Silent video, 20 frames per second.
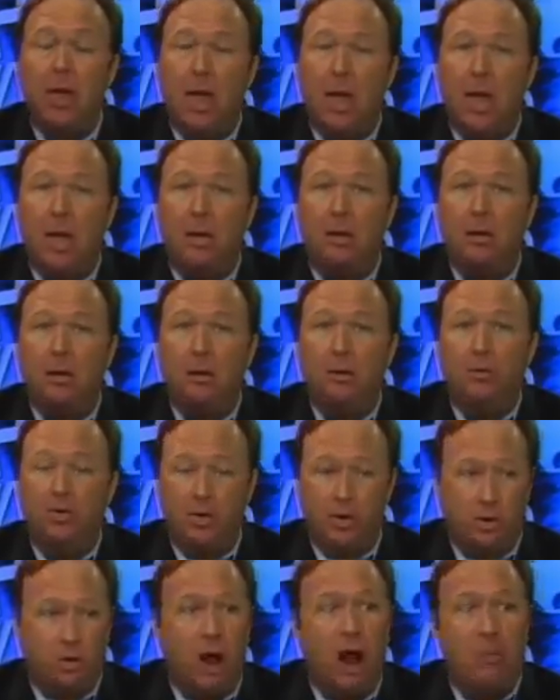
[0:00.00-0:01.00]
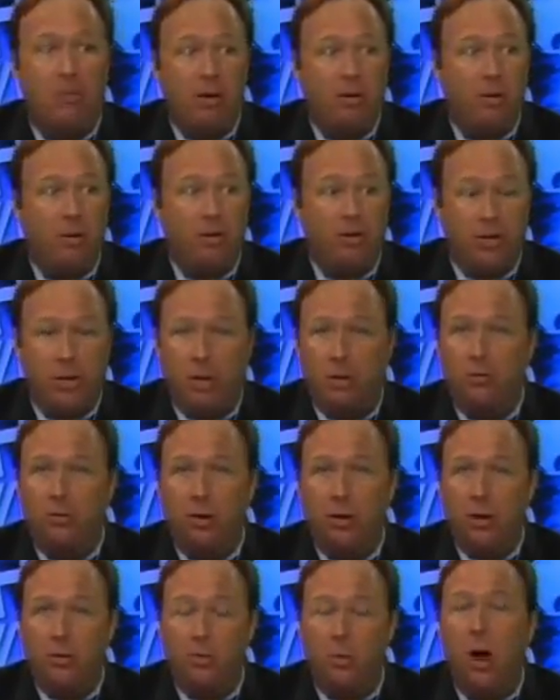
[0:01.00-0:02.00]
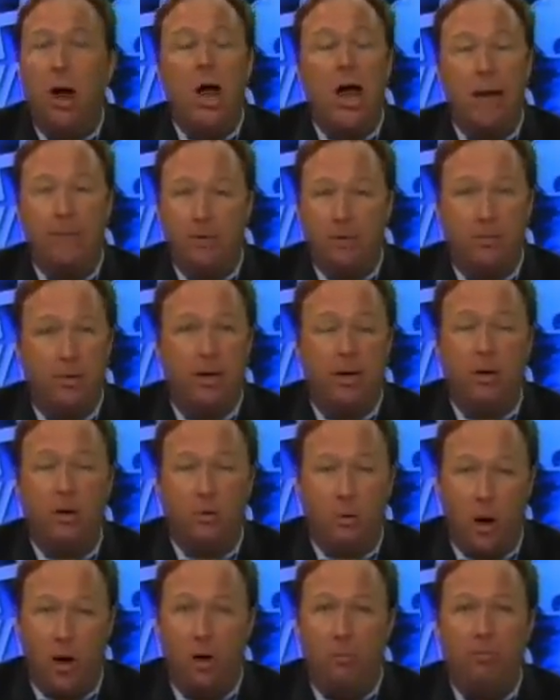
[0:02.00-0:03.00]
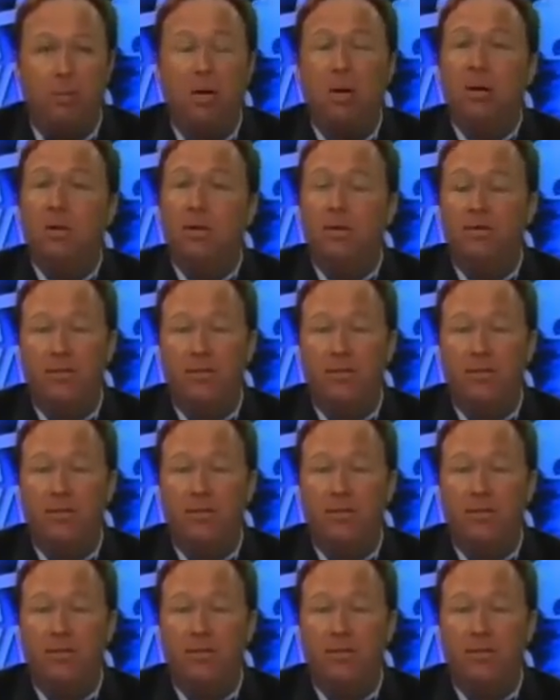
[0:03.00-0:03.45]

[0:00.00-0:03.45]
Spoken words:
and describing their children and wives being groped,